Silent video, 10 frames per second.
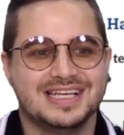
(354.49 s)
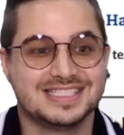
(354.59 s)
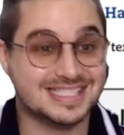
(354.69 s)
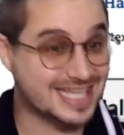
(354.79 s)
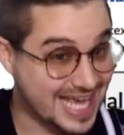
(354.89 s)

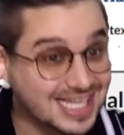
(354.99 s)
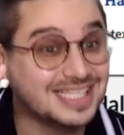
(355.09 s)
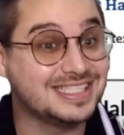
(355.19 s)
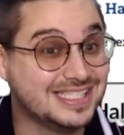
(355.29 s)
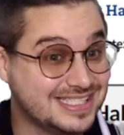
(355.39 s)

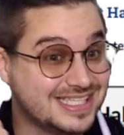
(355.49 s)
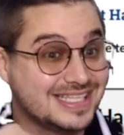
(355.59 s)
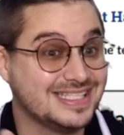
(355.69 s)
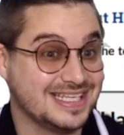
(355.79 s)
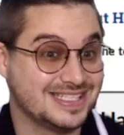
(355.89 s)
Skeletons
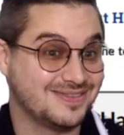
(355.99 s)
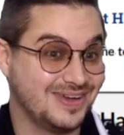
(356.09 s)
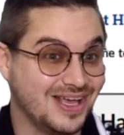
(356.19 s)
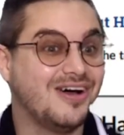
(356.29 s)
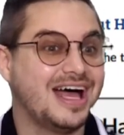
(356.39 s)
exist.
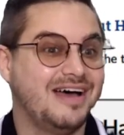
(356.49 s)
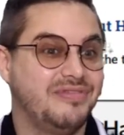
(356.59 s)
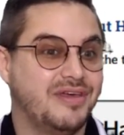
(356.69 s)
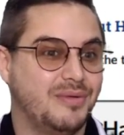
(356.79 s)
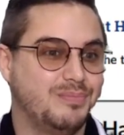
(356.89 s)
We all have
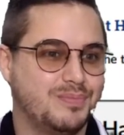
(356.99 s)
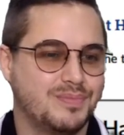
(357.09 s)
them.